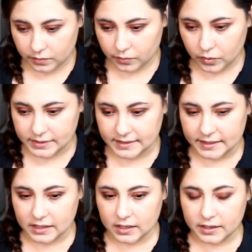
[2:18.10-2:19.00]

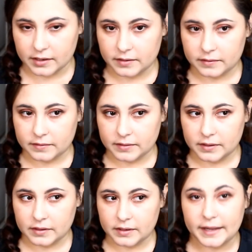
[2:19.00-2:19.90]
wasn't
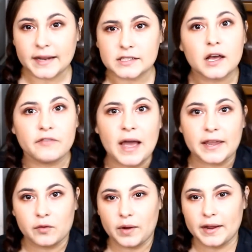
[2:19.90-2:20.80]
needing to
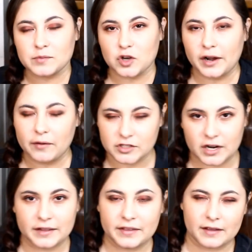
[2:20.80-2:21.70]
evacuate. I'm sorry, I was
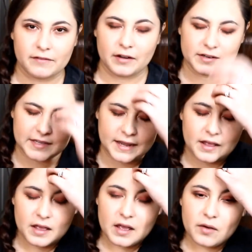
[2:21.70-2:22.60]
trying to think of how to say it.
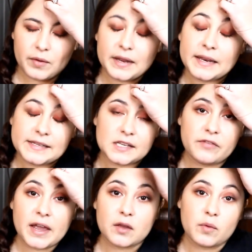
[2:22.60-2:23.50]
We didn't need to
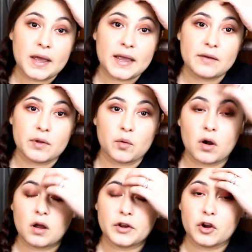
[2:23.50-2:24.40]
evacuate. We
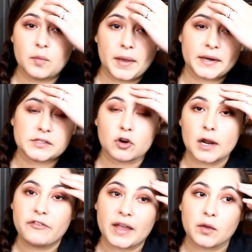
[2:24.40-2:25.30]
weren't under a
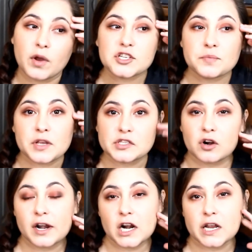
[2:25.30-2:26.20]
mandatory evacuation because
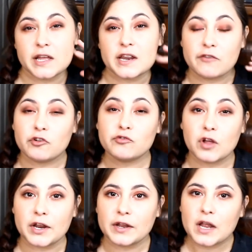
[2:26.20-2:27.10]
our area never
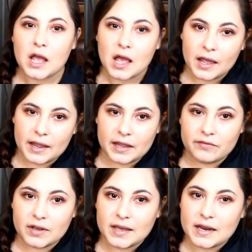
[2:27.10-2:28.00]
flooded.
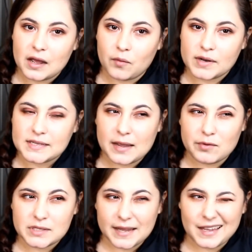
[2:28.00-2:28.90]
Even, I want to say it
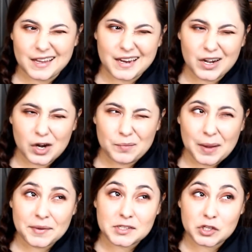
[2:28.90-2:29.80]
was like a year,
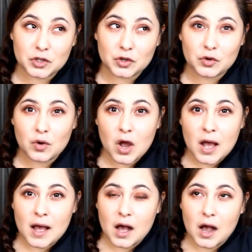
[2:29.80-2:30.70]
maybe two.
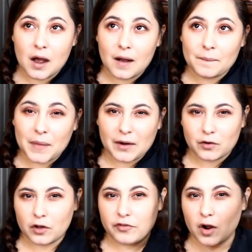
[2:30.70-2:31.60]
I don't
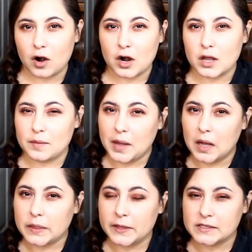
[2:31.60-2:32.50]
know if y'all heard
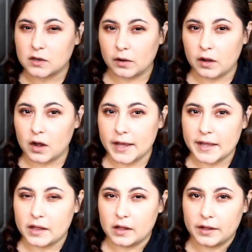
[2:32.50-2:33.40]
about this or not,
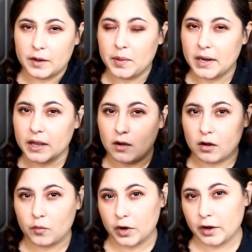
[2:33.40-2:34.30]
depending
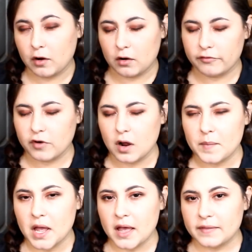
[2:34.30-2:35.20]
on where y'all are
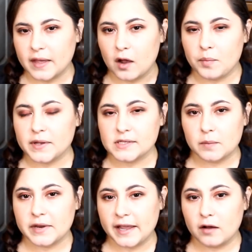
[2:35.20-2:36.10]
from. They opened
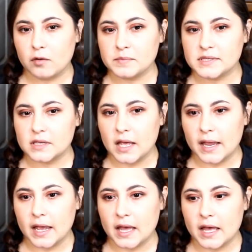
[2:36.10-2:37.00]
some dams,
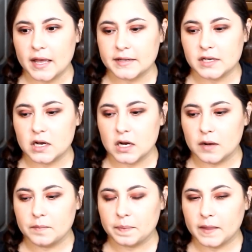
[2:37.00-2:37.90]
and
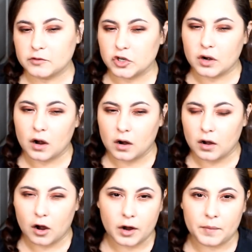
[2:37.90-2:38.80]
I'm sure y'all
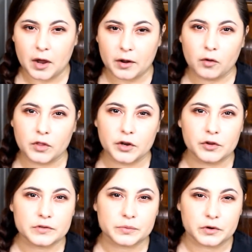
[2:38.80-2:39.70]
heard about it on the
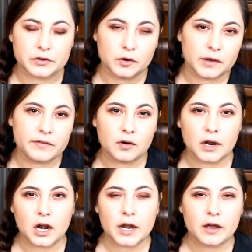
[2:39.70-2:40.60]
news where Deweyville
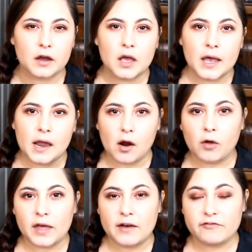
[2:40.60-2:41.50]
area and
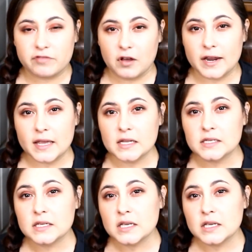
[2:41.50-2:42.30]
all that flooded